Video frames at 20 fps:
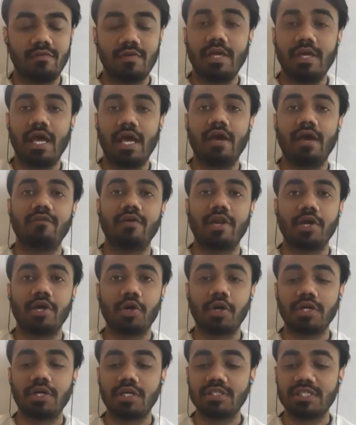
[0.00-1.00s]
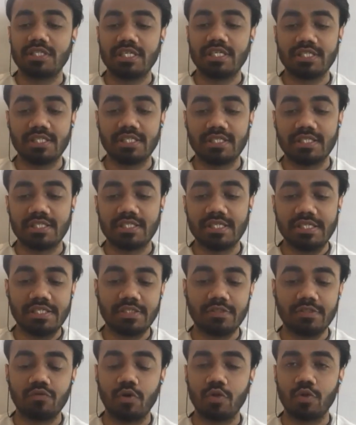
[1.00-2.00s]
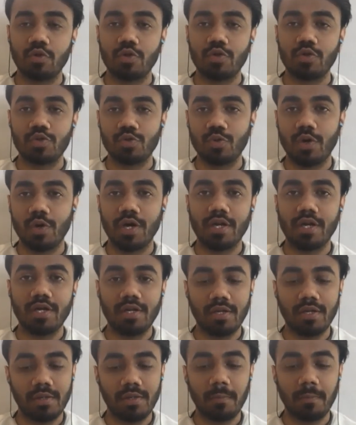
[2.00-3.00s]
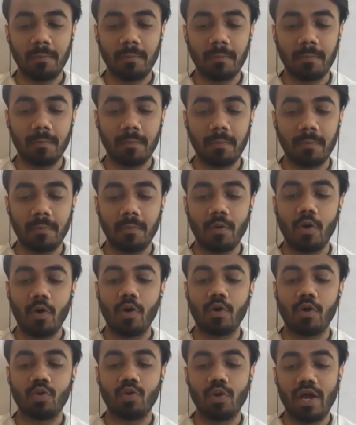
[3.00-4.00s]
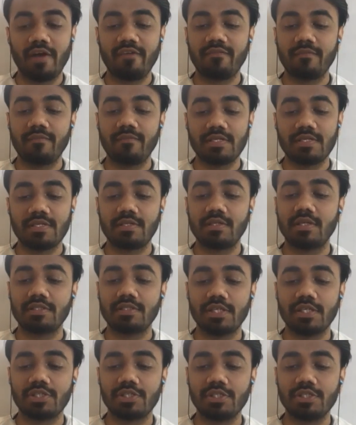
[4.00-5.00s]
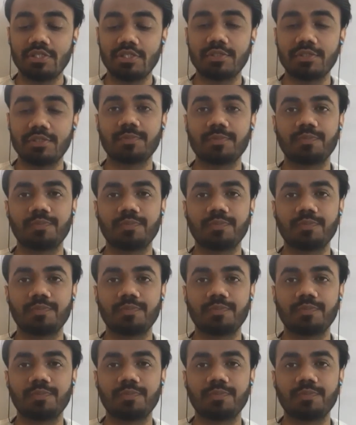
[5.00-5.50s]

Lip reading: we have a recorded session here for those who are or who have missed the sessions.